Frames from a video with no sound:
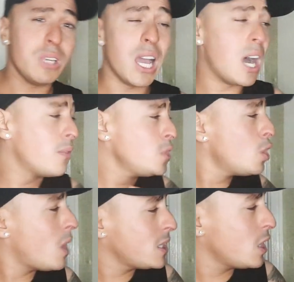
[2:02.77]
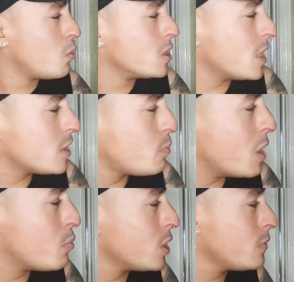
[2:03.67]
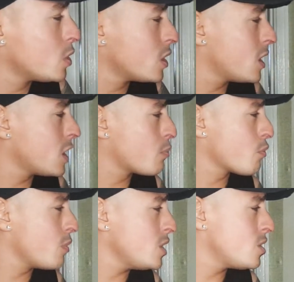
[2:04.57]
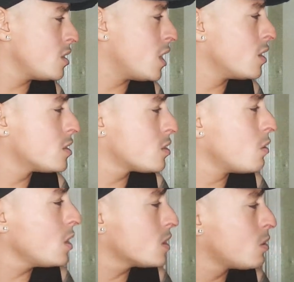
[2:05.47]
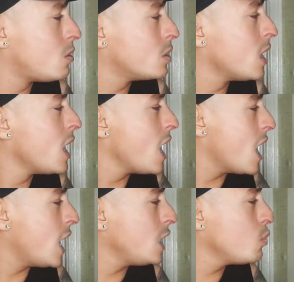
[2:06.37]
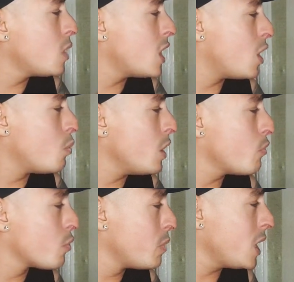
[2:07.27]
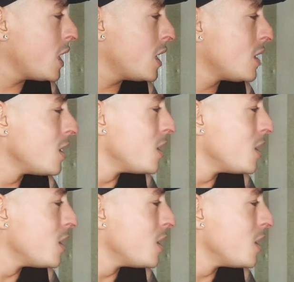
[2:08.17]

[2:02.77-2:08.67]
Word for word: yeah, I have no idea what to expect, but they've done a collaboration and the song is called Anywhere Away From Here.